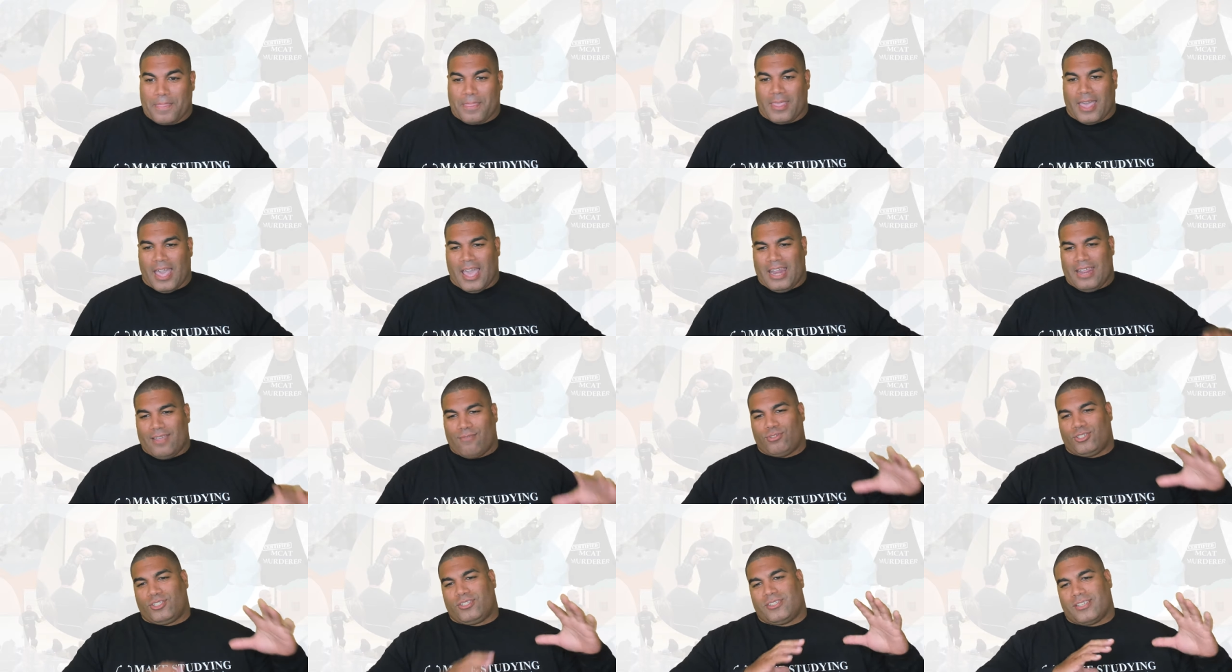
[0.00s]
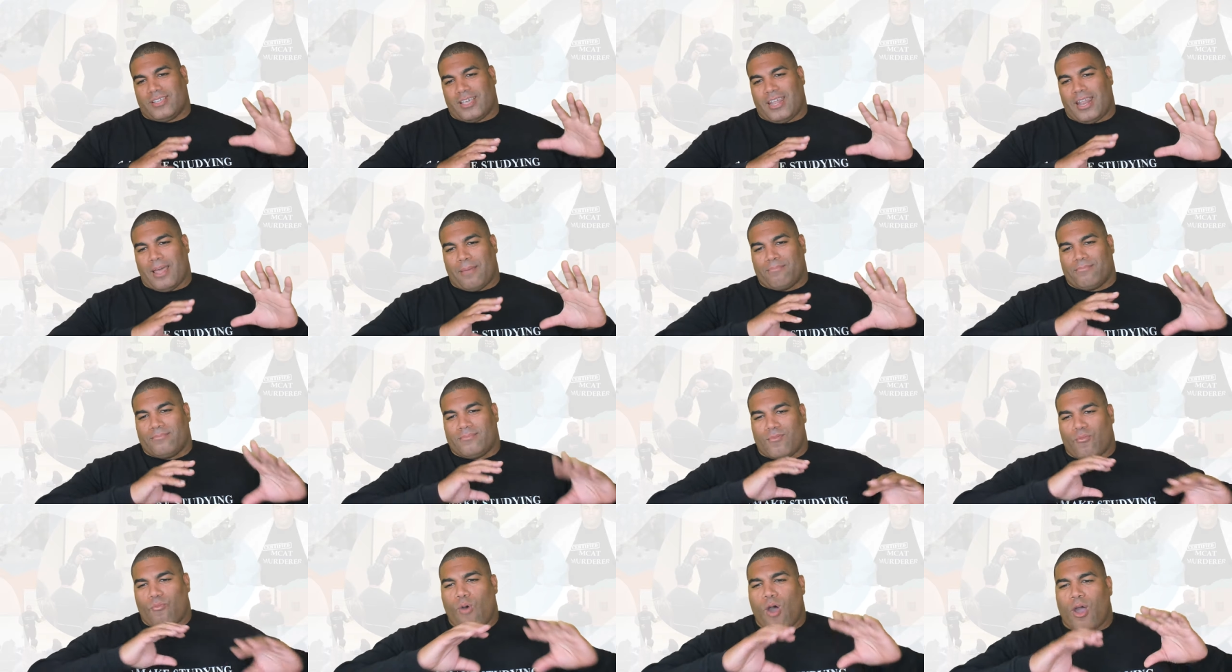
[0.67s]
and it was and i'm
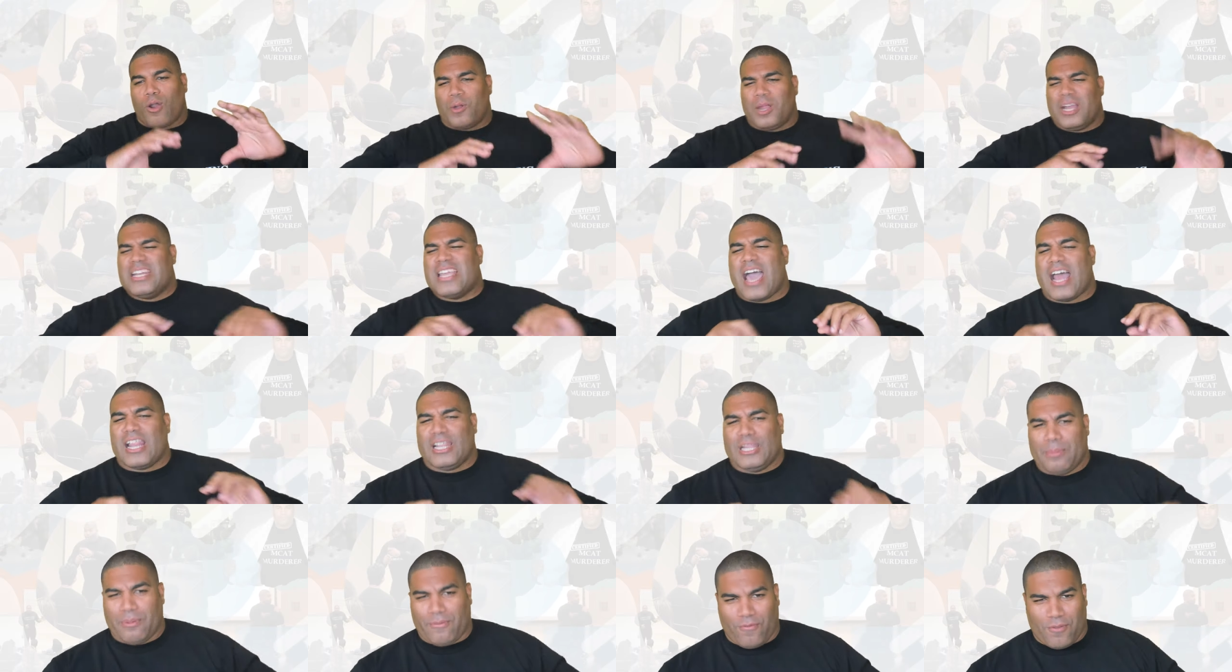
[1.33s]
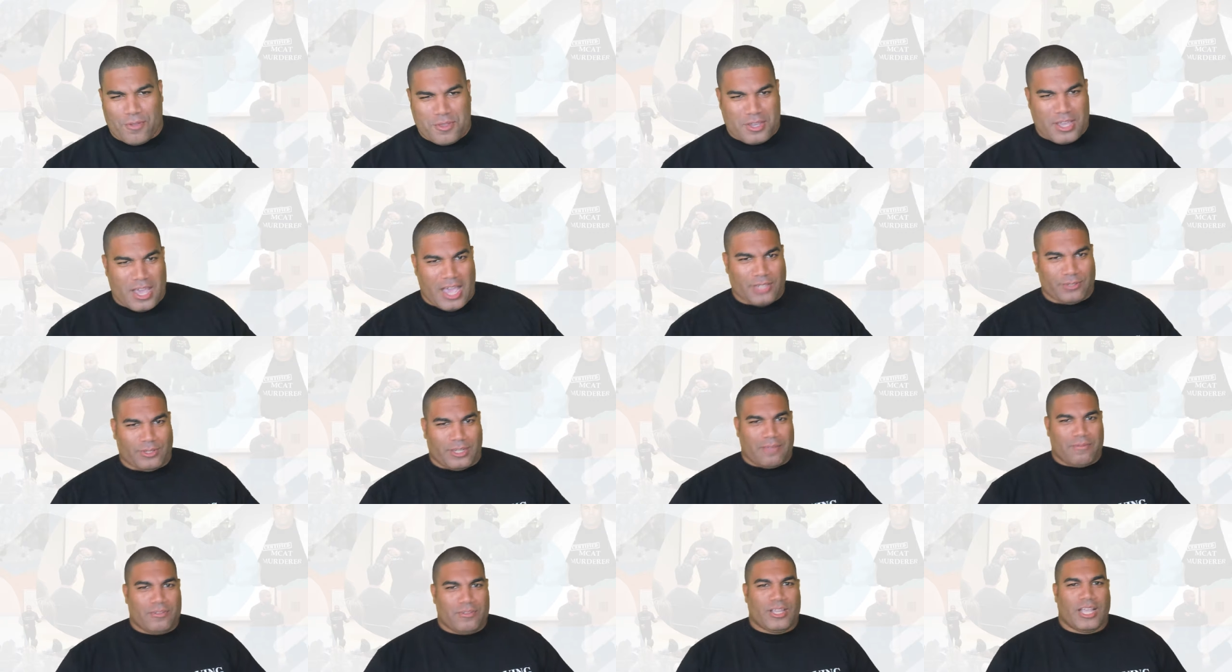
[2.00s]
watering it down a little bit for you guys
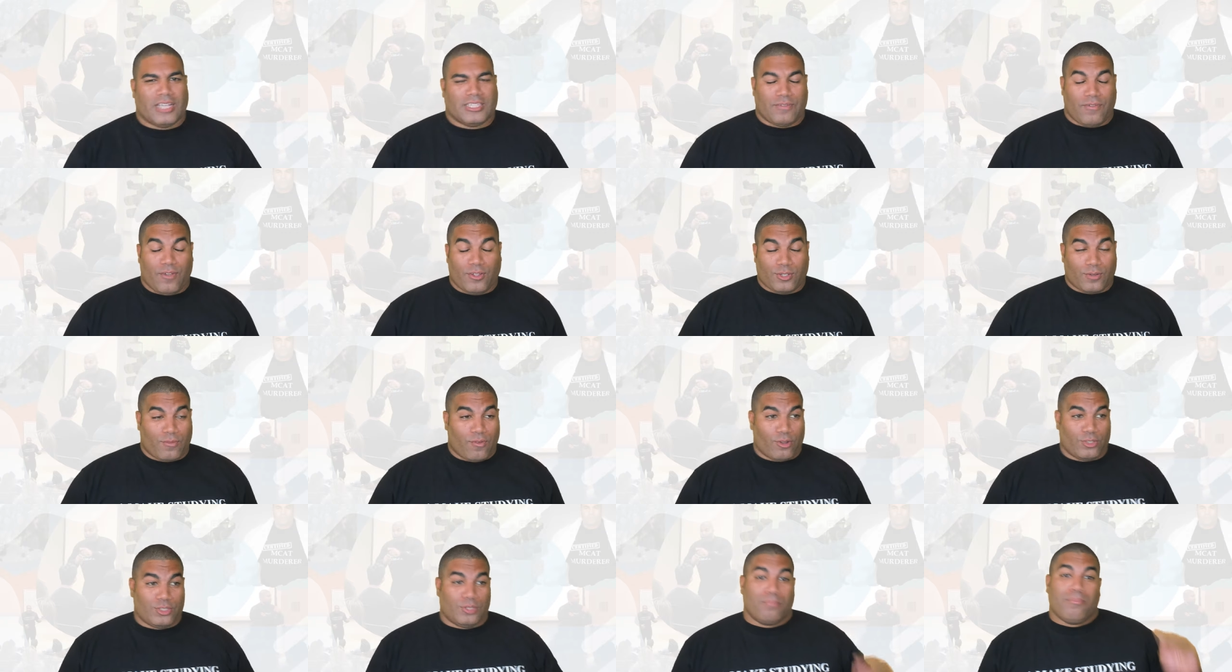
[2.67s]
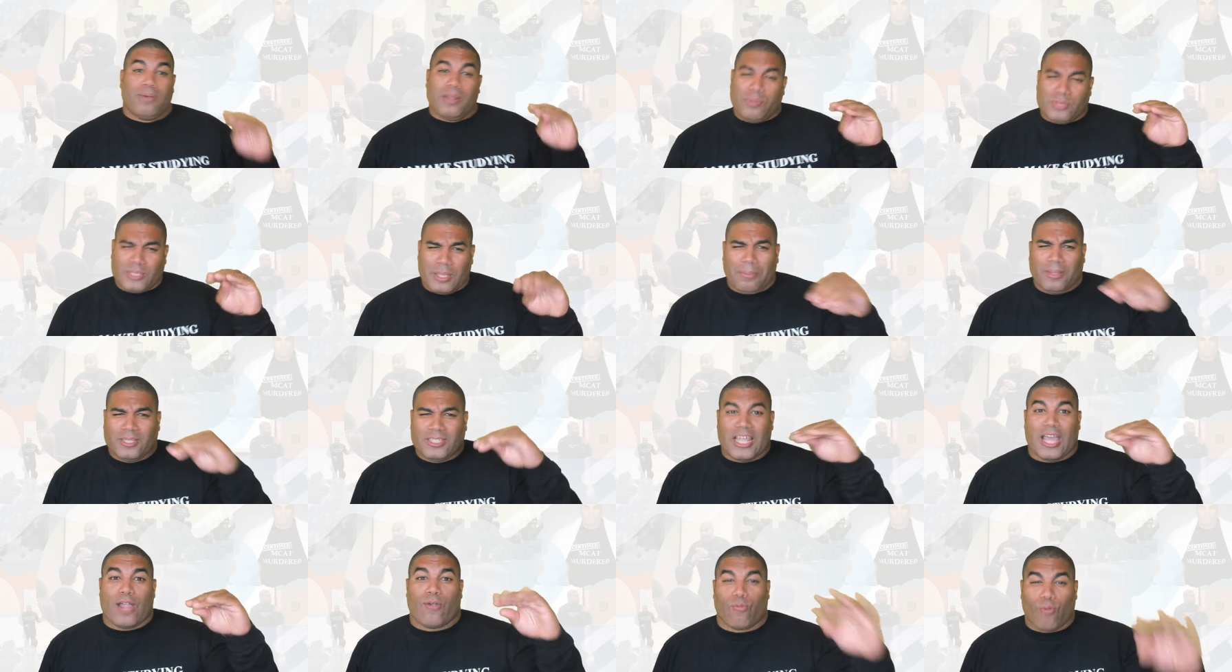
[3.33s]
right giving you guys the filtered version but it was something
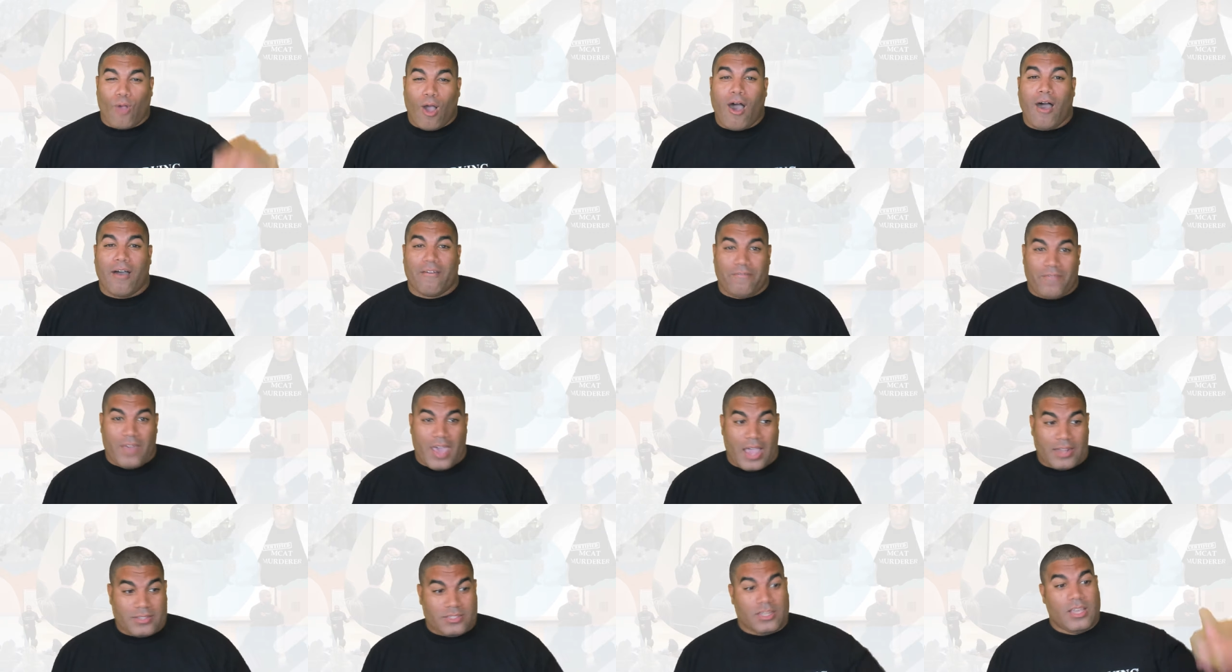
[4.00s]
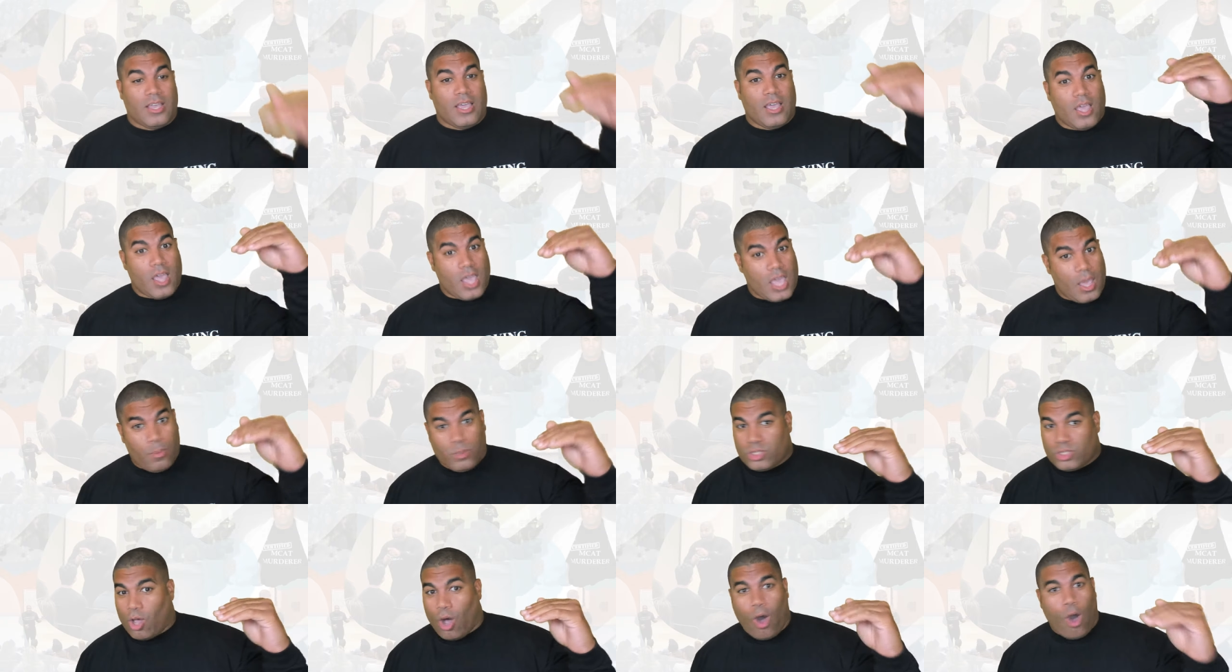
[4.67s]
to that raw effect it
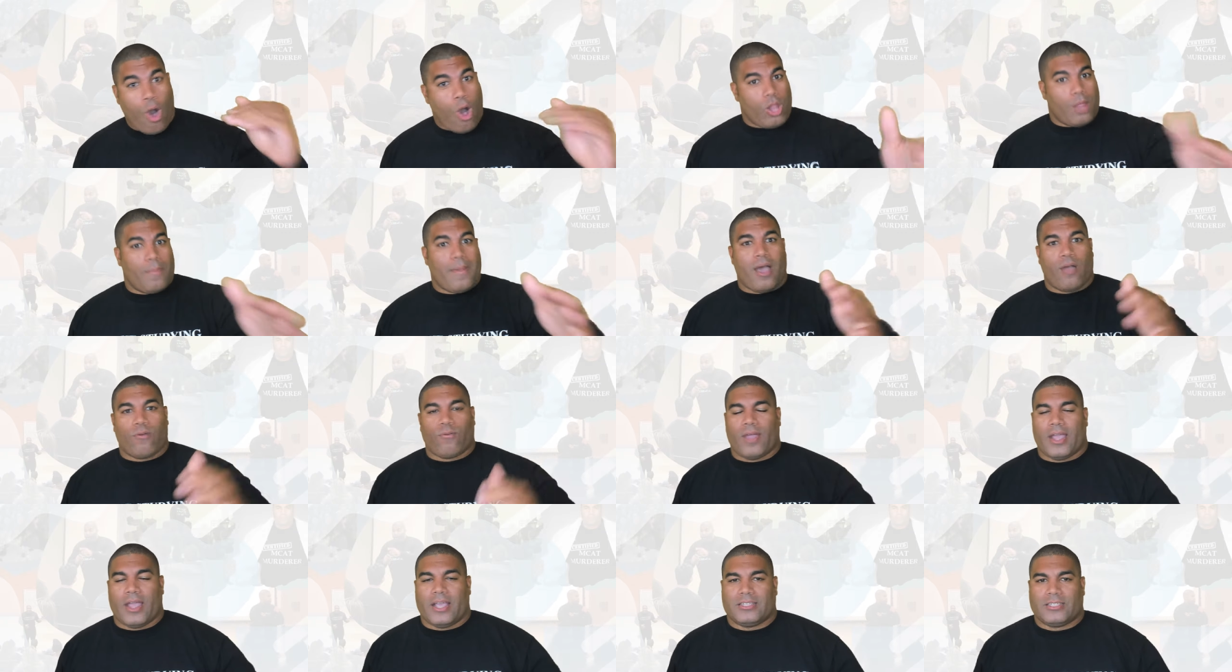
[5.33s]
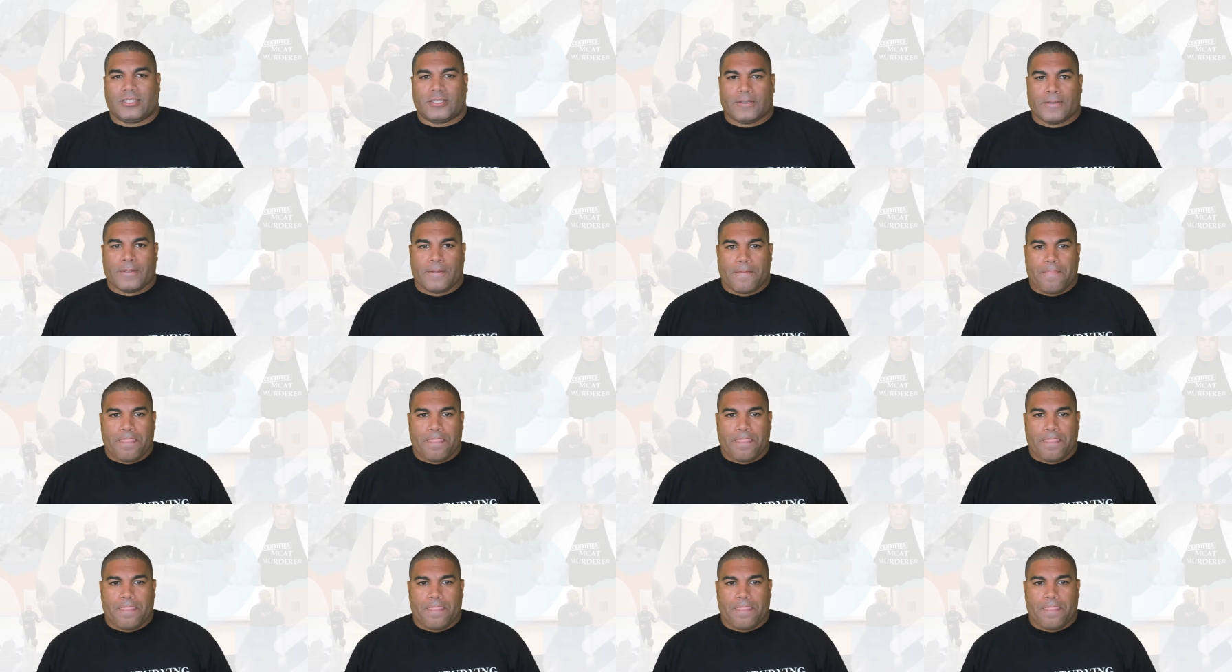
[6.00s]
was all about race